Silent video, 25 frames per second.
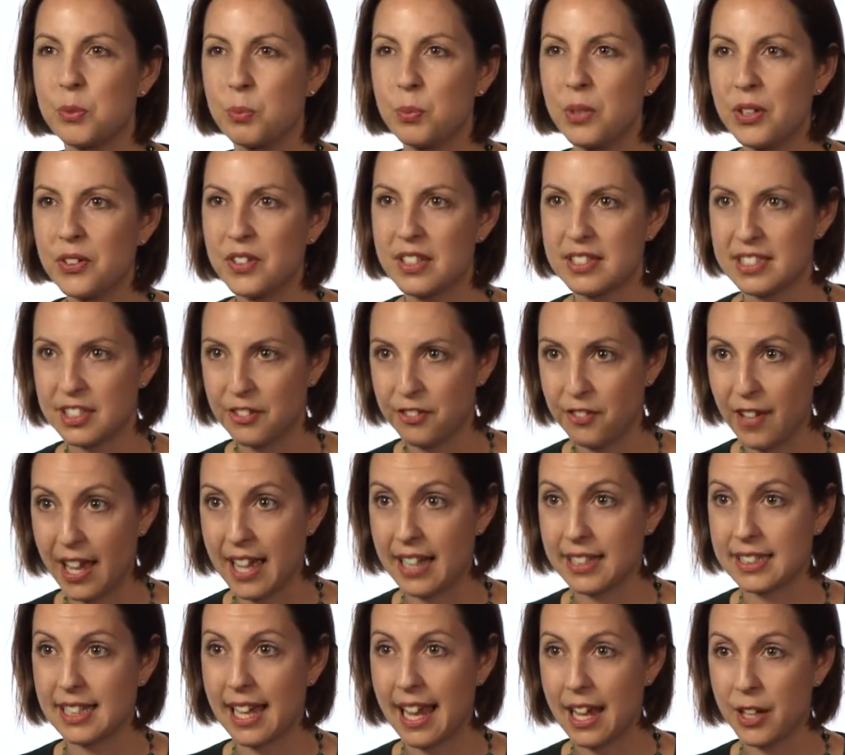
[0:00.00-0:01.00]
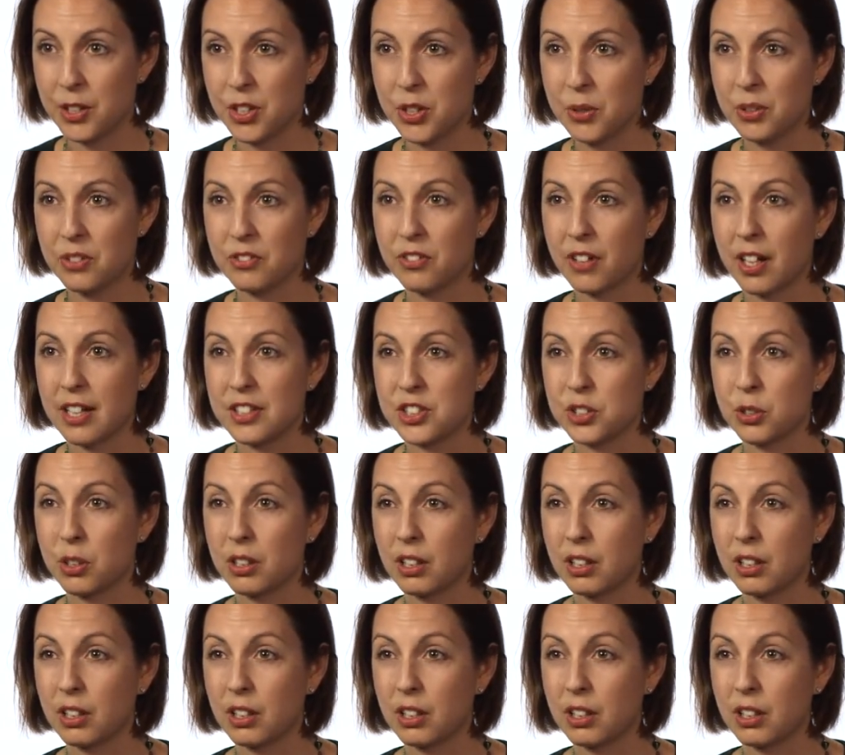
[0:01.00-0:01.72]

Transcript: will this affect how you advise your